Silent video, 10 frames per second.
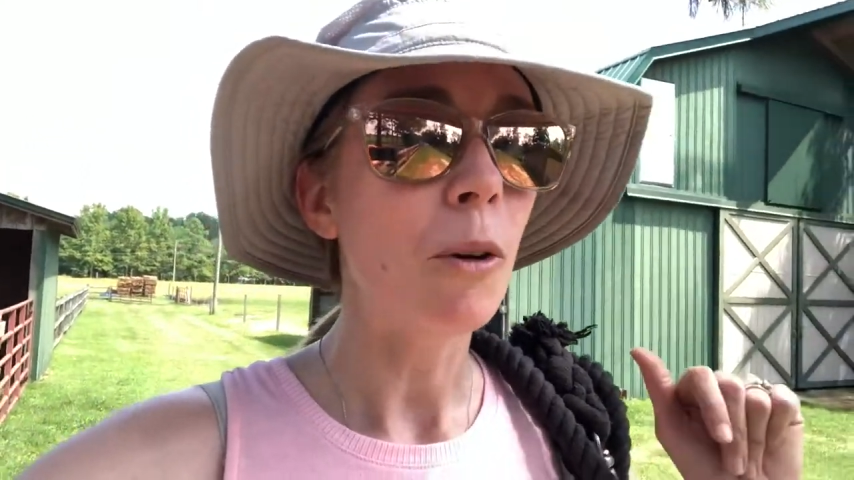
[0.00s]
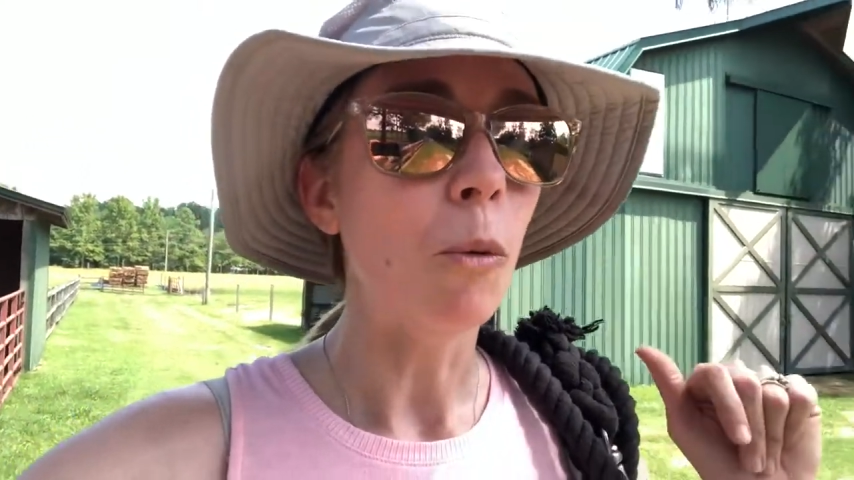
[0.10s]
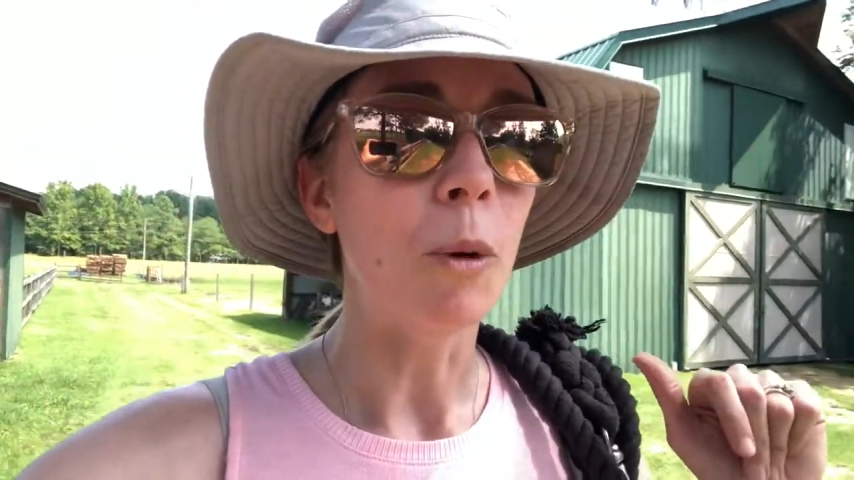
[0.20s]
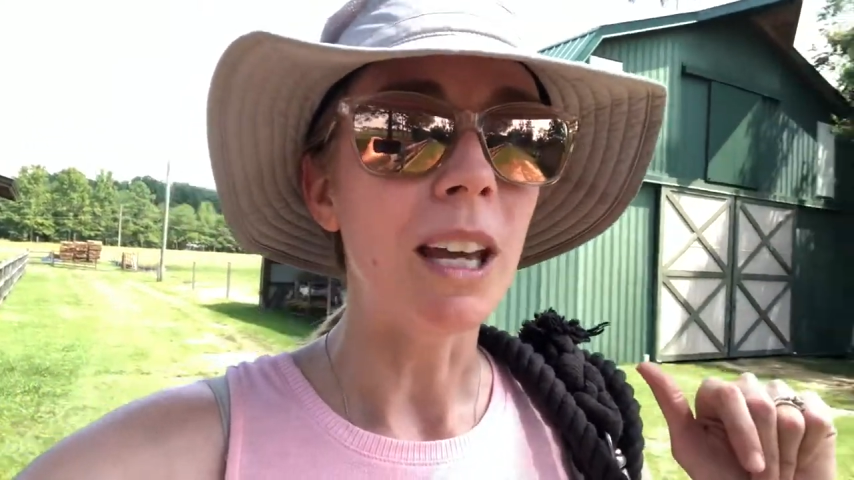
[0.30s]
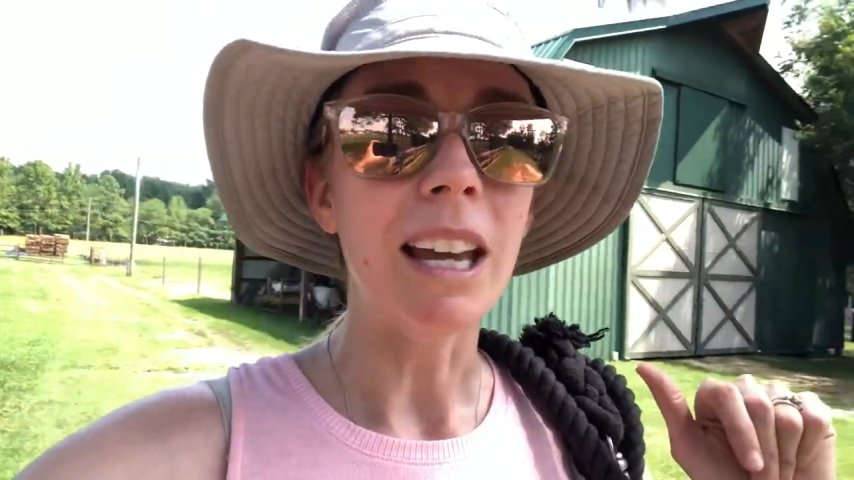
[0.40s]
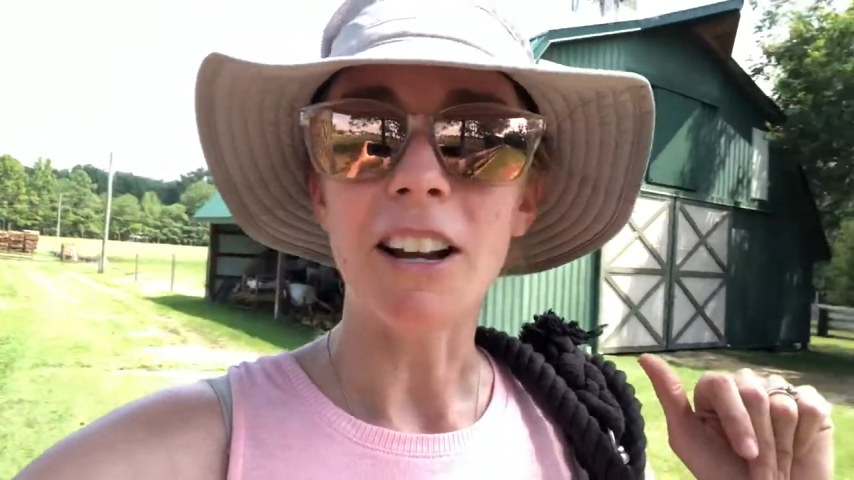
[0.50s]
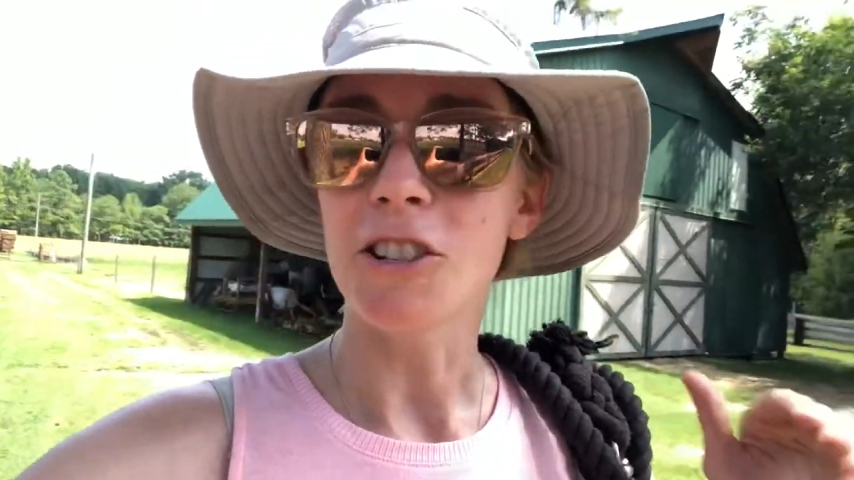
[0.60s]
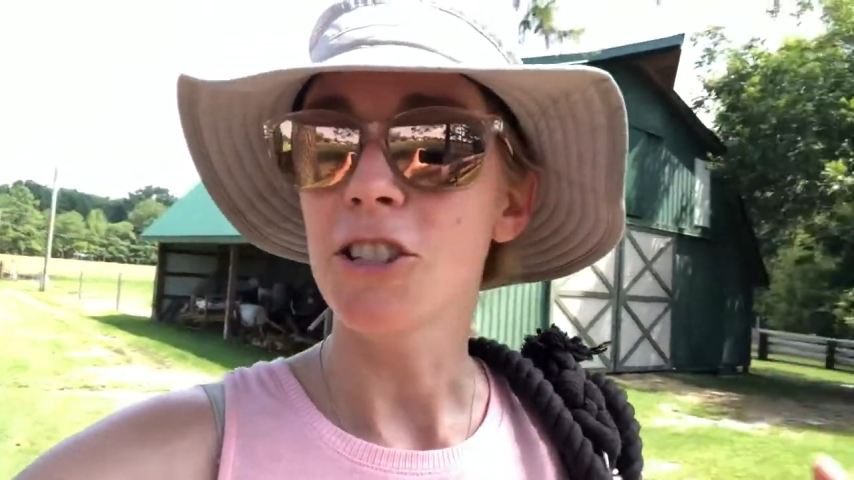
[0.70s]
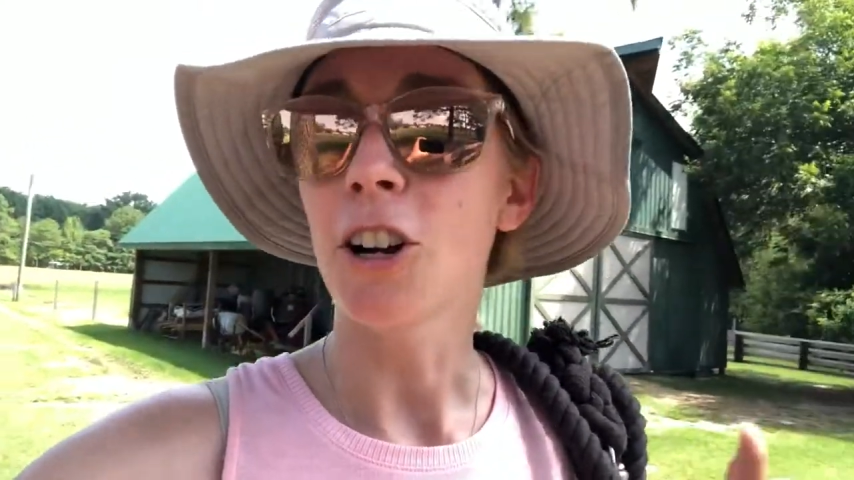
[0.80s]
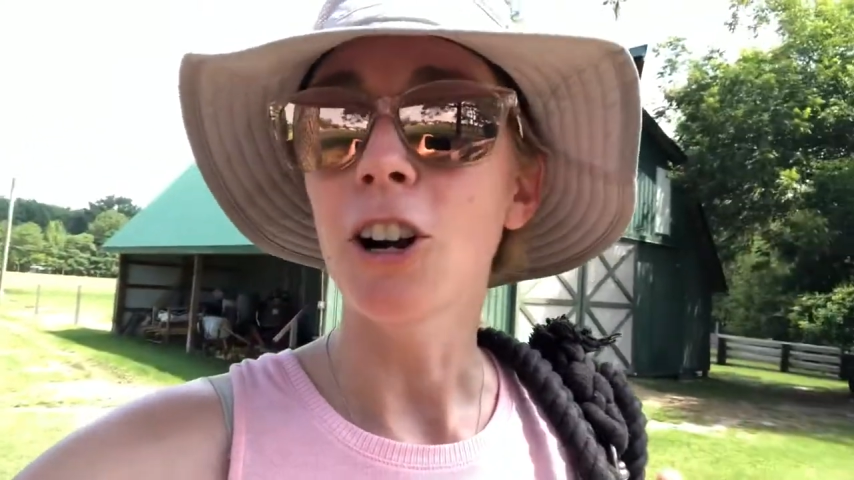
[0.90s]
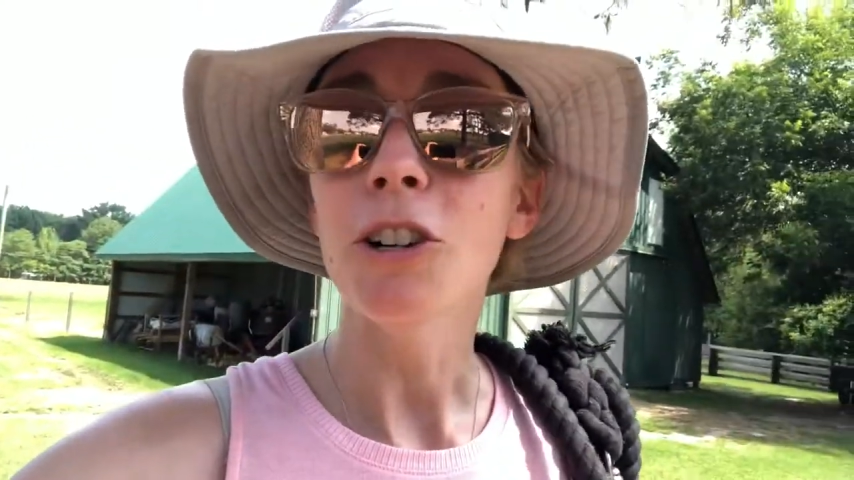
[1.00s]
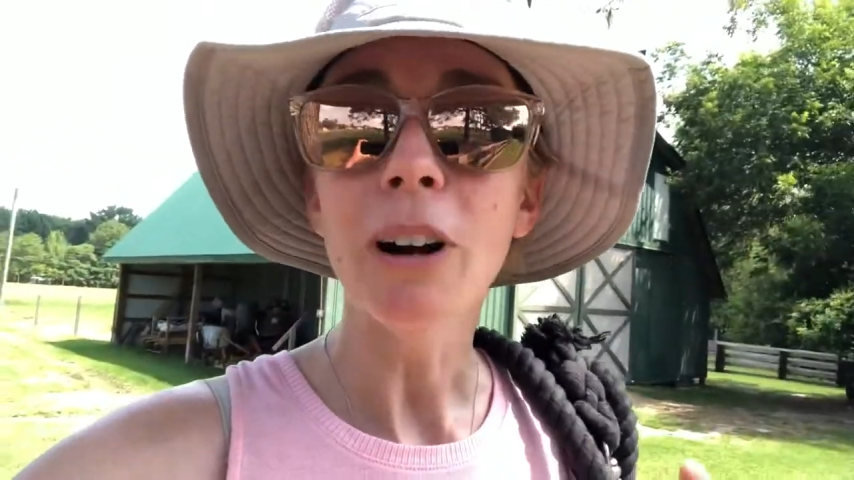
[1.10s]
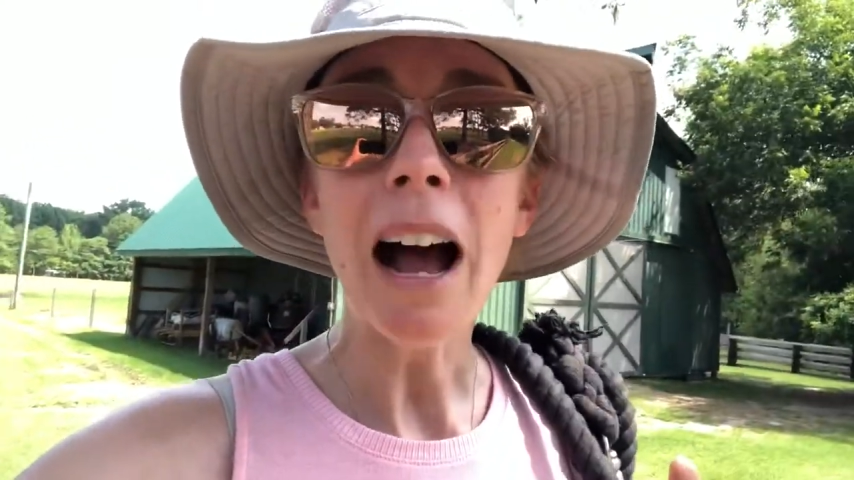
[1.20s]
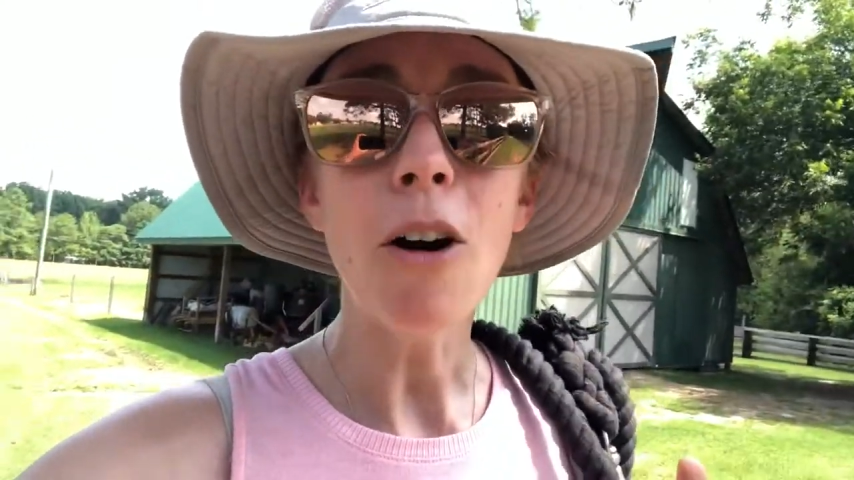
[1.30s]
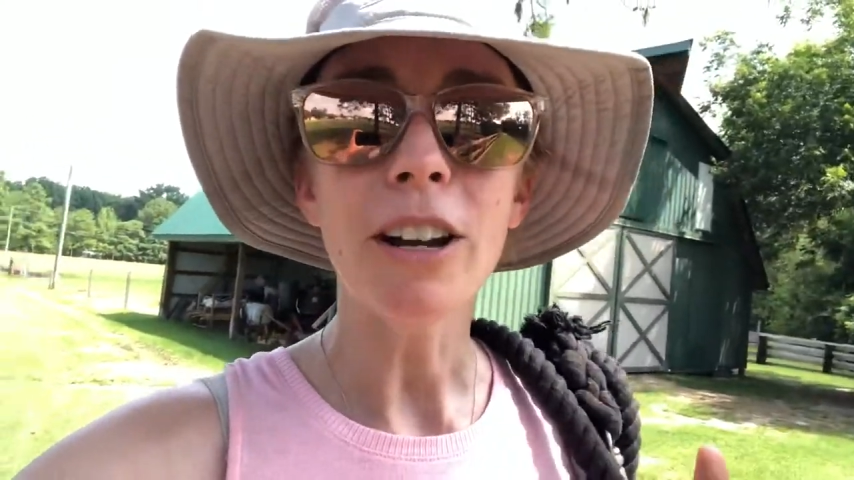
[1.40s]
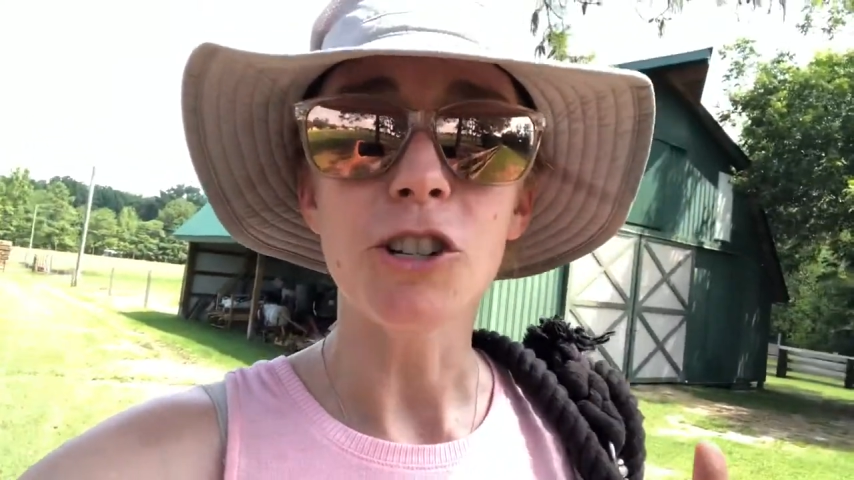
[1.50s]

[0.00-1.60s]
We I just turned her out,